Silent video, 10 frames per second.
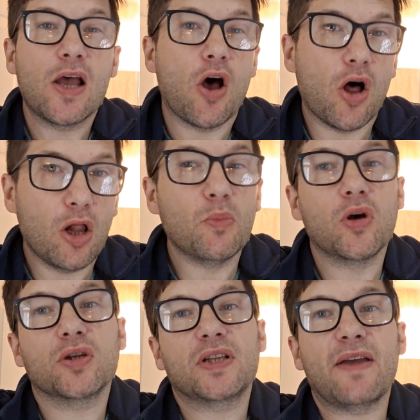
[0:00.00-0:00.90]

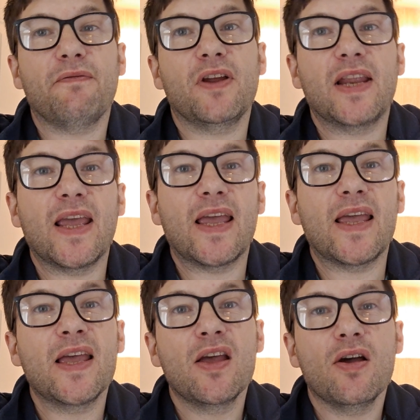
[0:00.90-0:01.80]
almost every
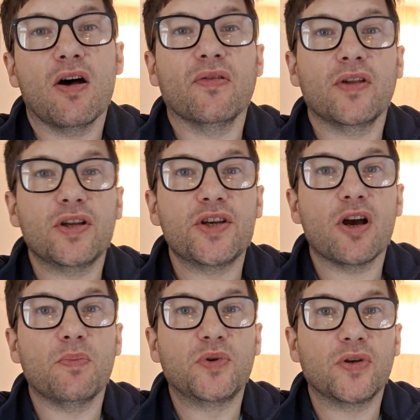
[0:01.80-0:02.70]
day on the
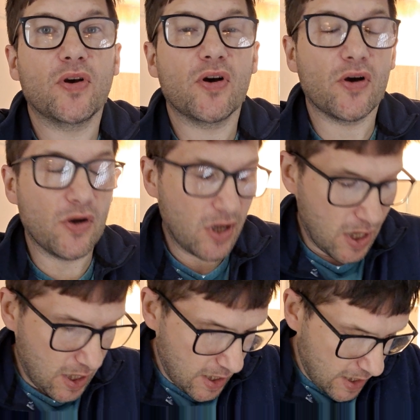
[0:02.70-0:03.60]
job, so
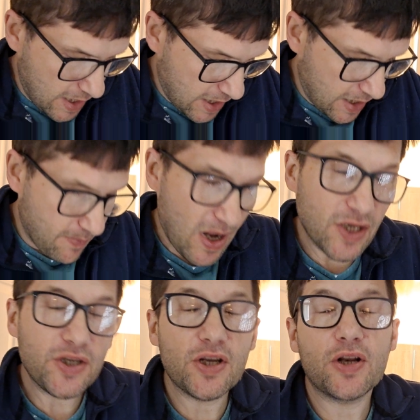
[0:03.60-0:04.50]
you can
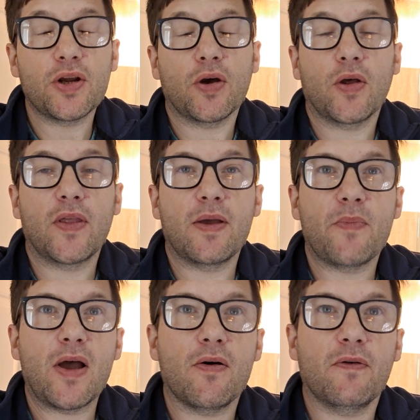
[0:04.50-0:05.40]
imagine the
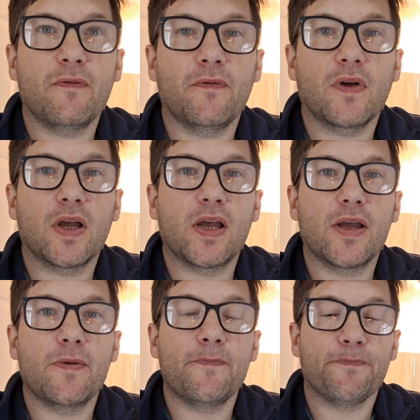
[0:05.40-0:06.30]
amount
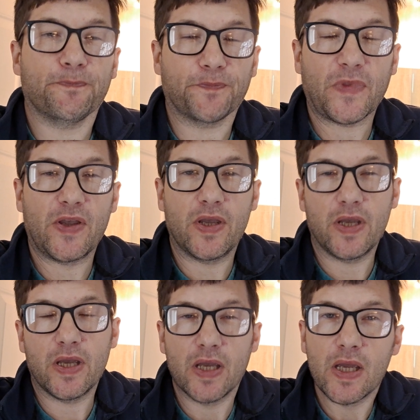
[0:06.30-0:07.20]
of
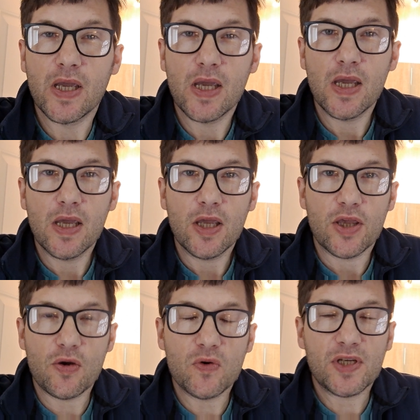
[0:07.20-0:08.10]

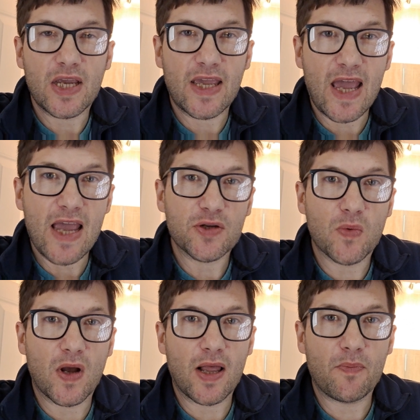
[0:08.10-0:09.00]
use it gets
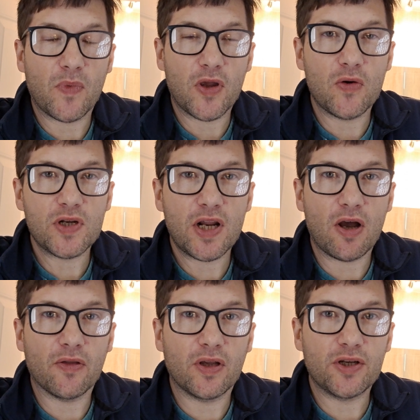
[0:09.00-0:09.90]
while I'm using it
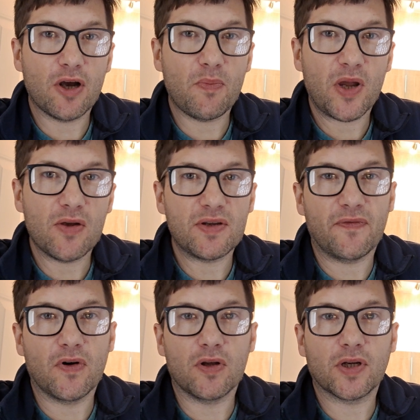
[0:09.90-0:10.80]
on the job. I use it
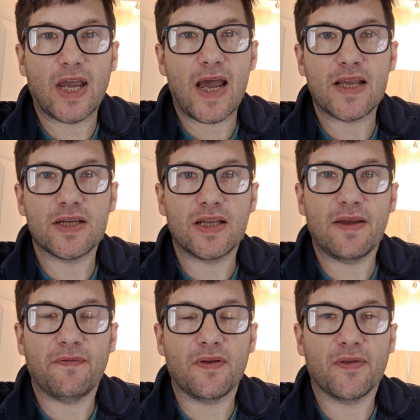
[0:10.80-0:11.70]
for all kinds of
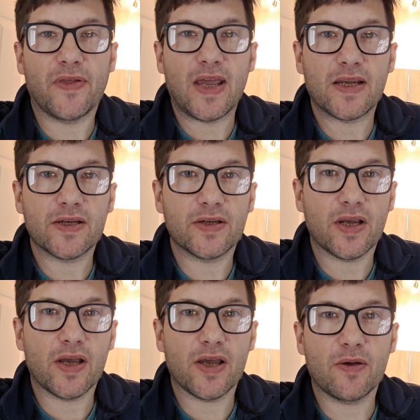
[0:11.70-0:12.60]
different things,
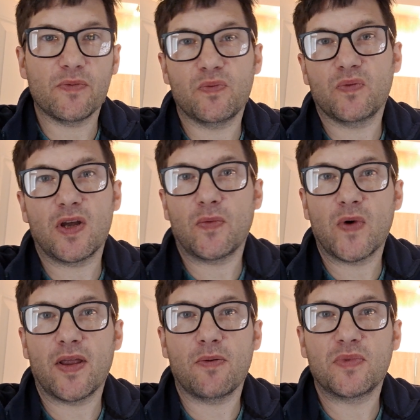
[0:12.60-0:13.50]

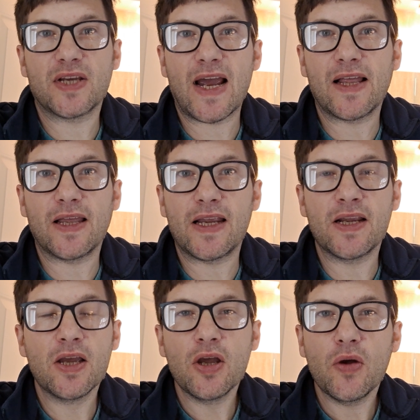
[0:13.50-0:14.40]
whether I'm
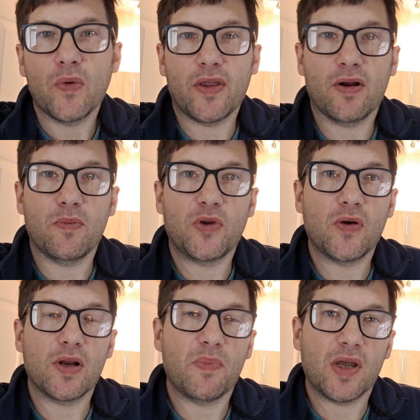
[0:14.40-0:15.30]
tiling, whether I'm
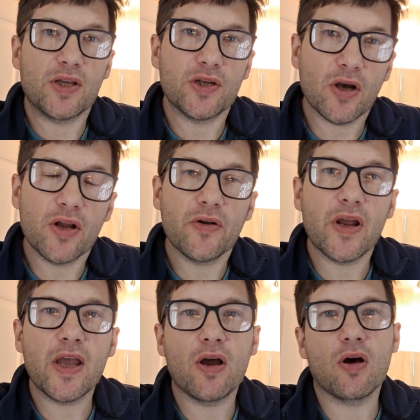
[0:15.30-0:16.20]
doing a bit of
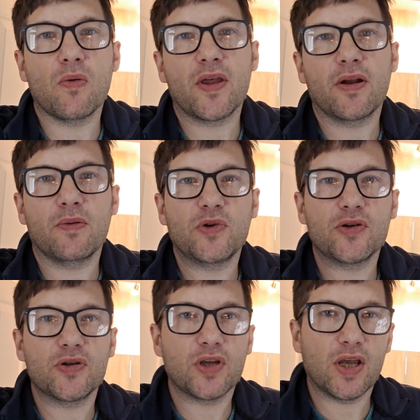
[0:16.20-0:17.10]
joinery, or whether I'm
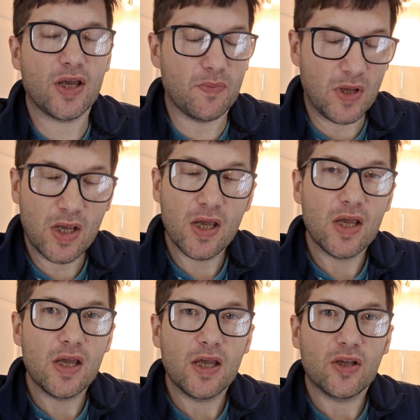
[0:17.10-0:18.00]
just
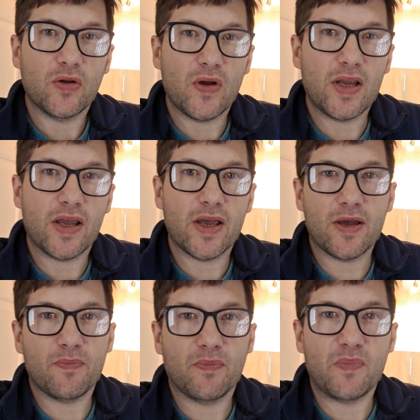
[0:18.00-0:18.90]
doing
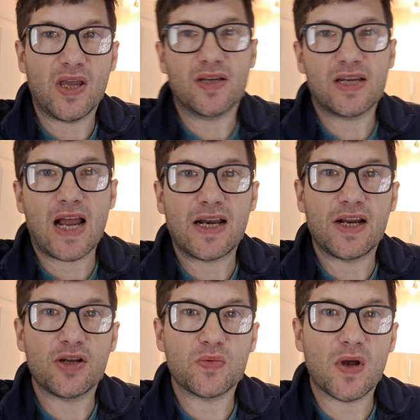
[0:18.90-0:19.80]
a bit of sanding
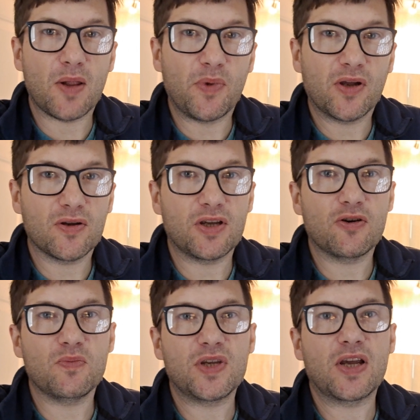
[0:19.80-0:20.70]
as well, because it
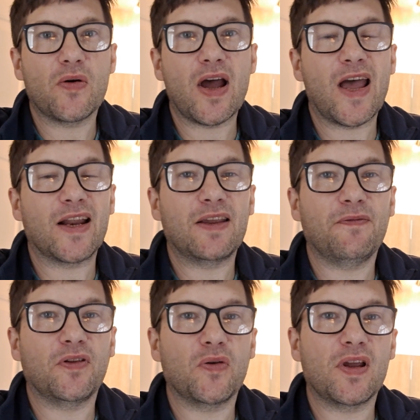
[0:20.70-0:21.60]
comes in quite handy
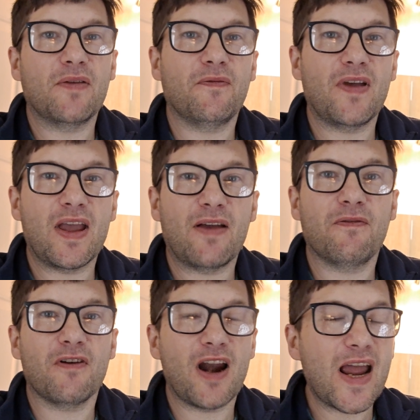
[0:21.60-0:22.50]
for doing a
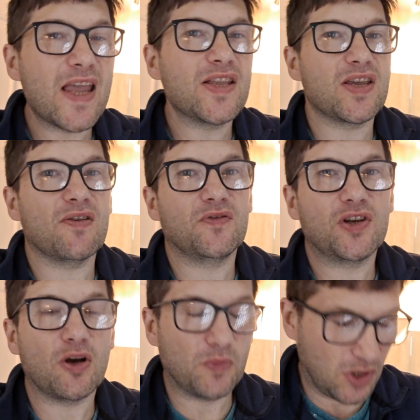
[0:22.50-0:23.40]
variety of
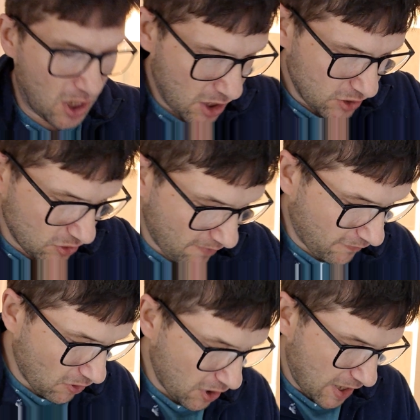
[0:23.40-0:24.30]
jobs. So I've
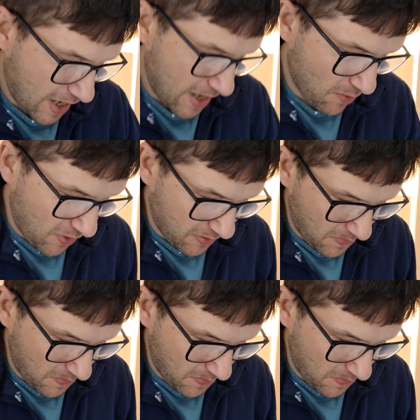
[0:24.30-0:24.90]
got it here with